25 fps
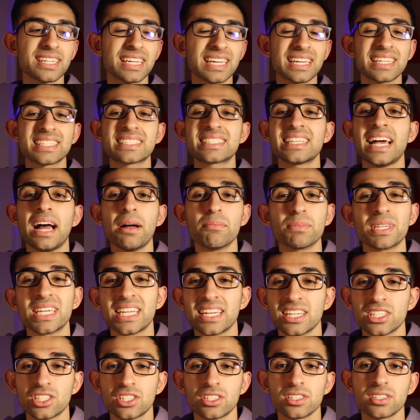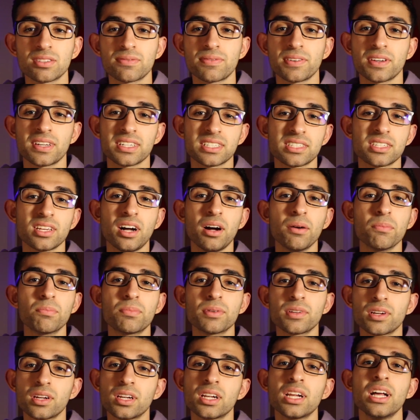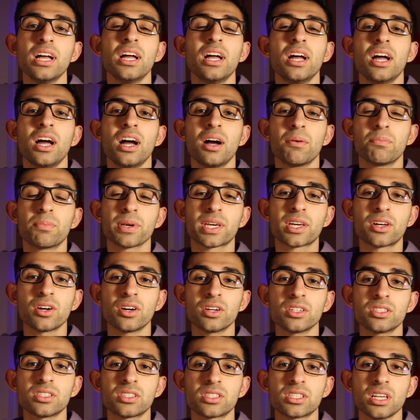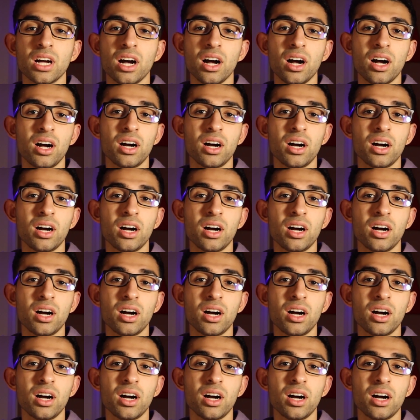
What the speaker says: examinations, for example, because